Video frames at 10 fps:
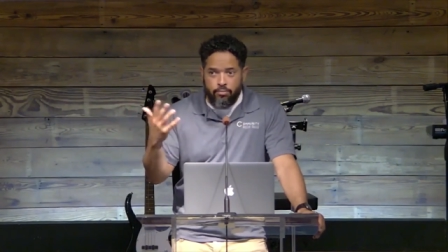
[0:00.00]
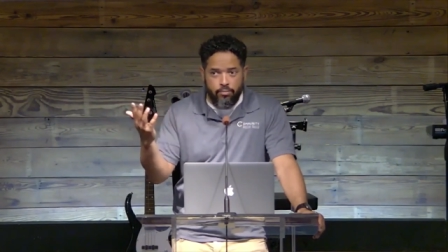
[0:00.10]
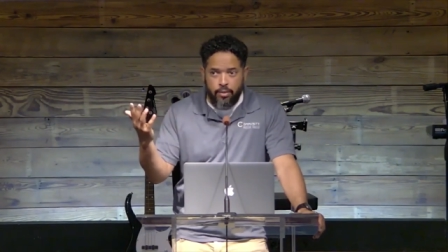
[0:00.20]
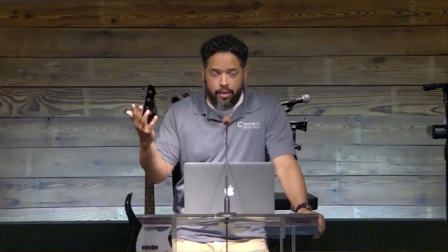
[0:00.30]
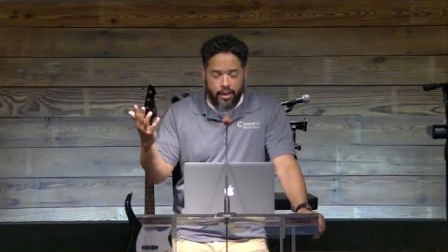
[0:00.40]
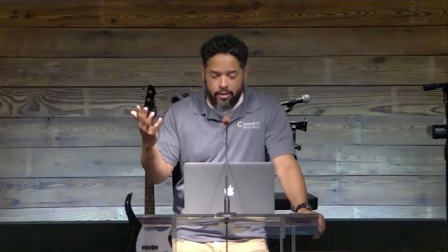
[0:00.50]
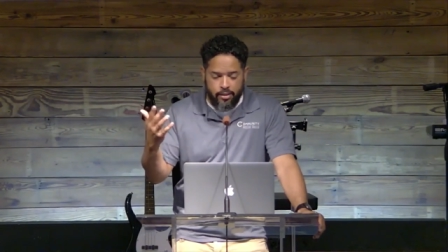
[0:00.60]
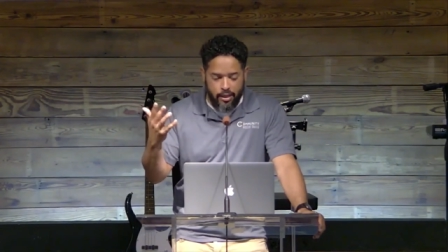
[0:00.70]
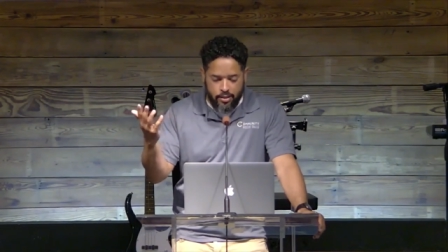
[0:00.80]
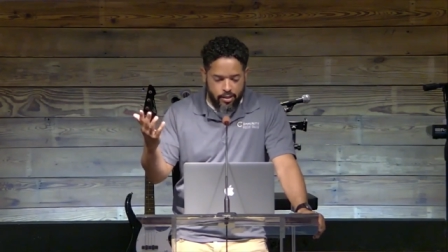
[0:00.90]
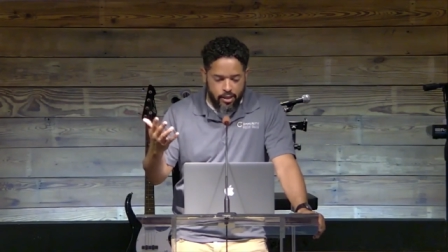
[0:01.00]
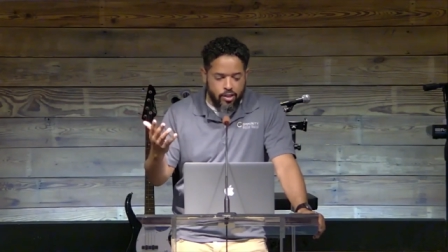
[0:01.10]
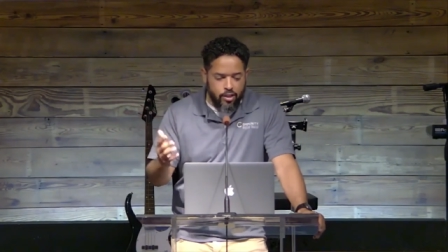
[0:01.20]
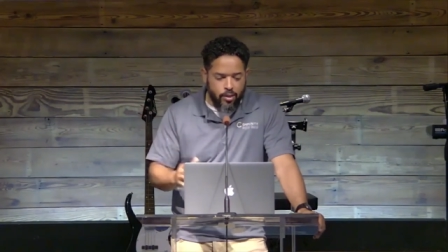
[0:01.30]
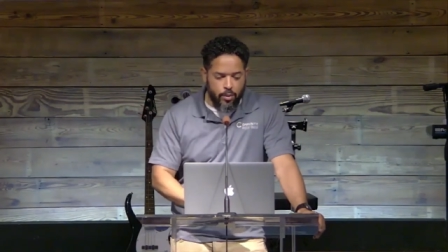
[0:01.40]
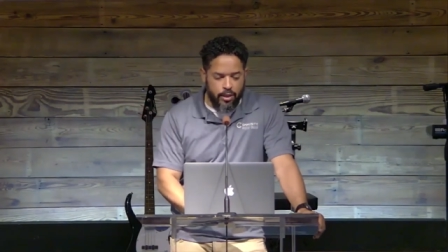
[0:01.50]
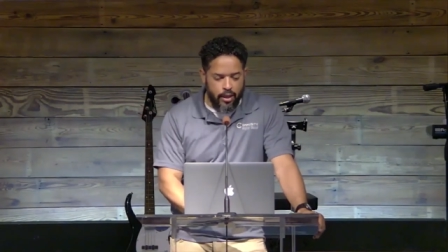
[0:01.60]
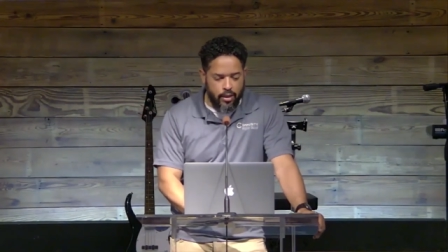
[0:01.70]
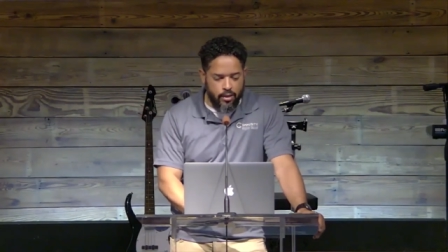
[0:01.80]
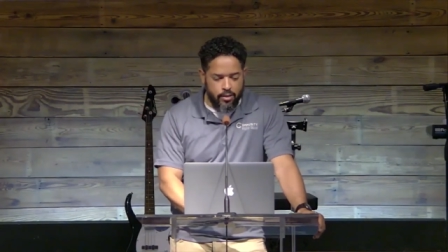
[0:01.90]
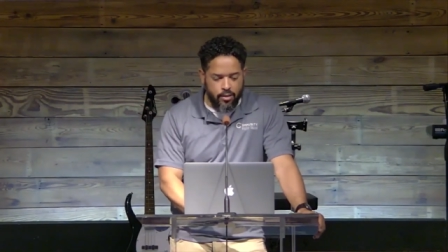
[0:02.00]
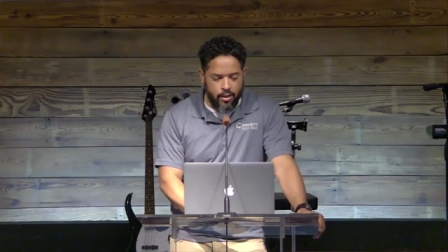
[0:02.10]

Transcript: That, that's, that's essentially what that is.